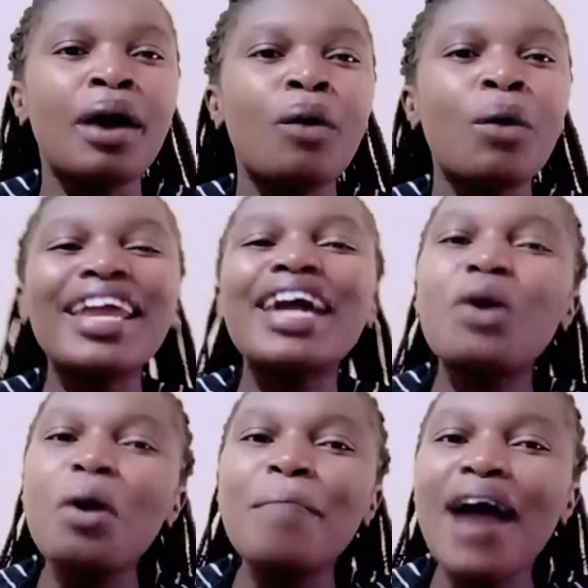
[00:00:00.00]
when I
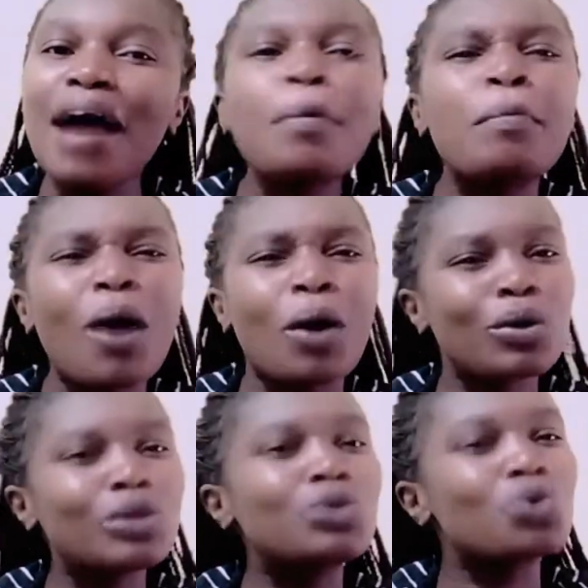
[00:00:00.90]
go back, people are
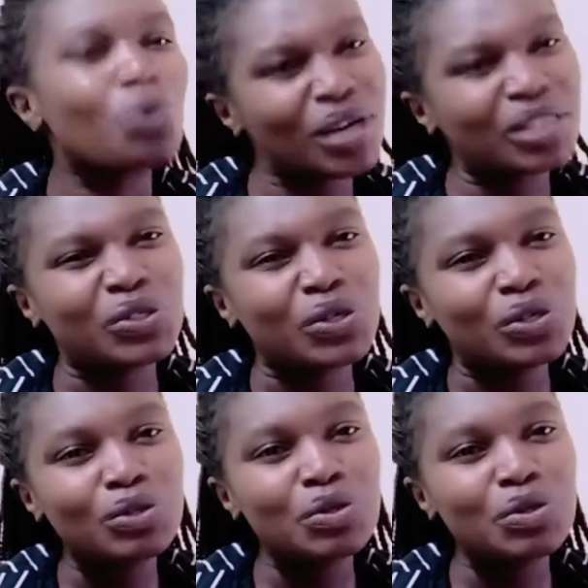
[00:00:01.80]
going to question,